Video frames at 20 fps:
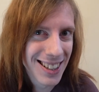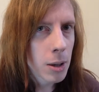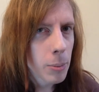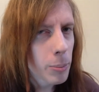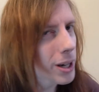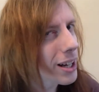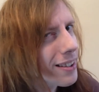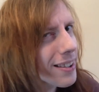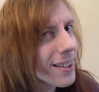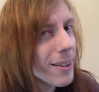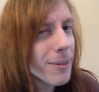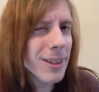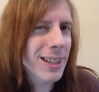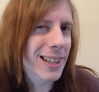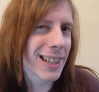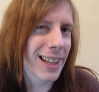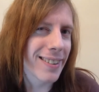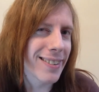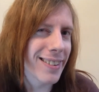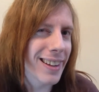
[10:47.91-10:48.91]
But I think
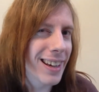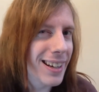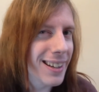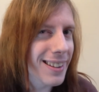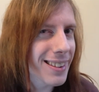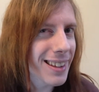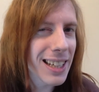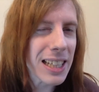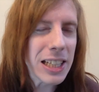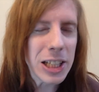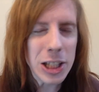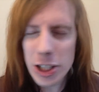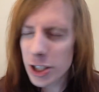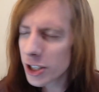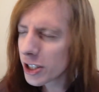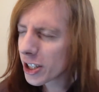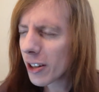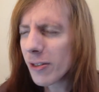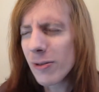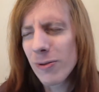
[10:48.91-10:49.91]
with this kind of thing, you
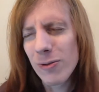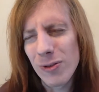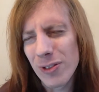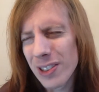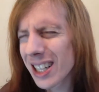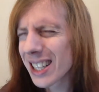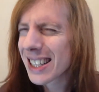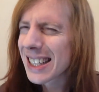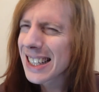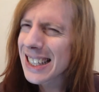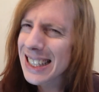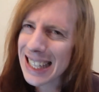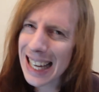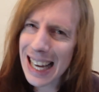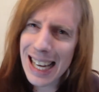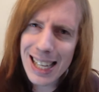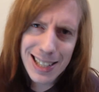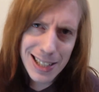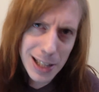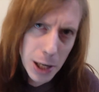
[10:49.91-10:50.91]
don't really
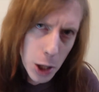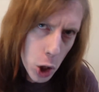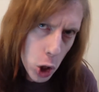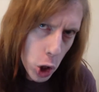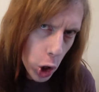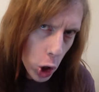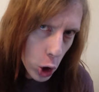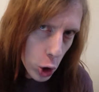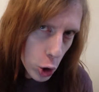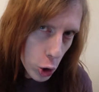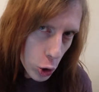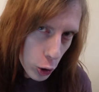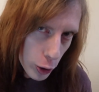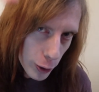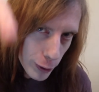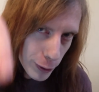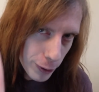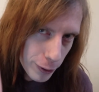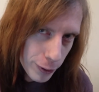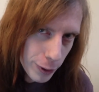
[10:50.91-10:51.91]
get
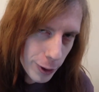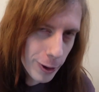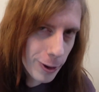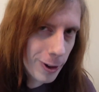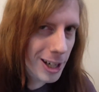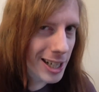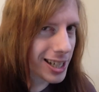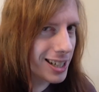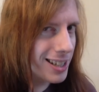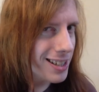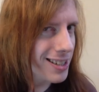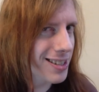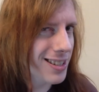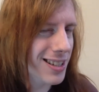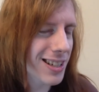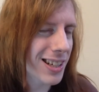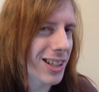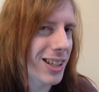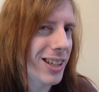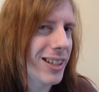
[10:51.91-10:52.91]
over
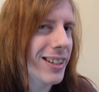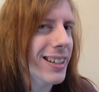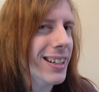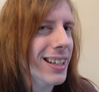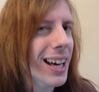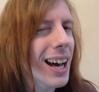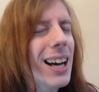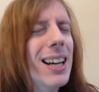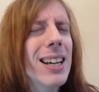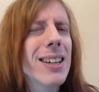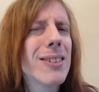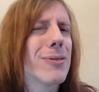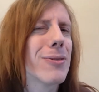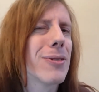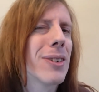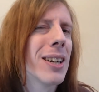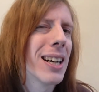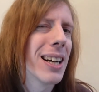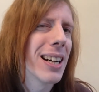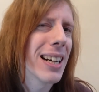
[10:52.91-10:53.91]
it. You kind
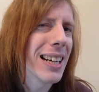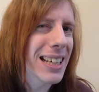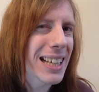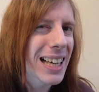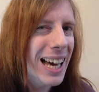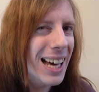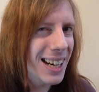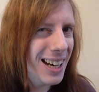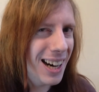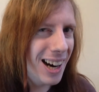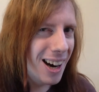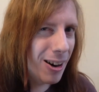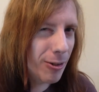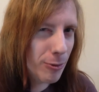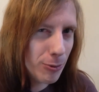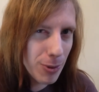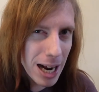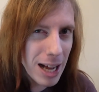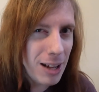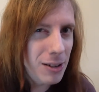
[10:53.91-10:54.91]
of get
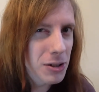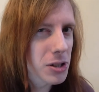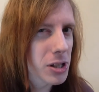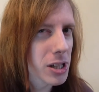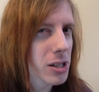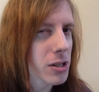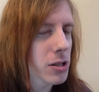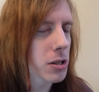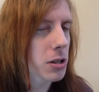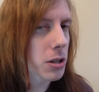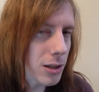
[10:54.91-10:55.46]
around it.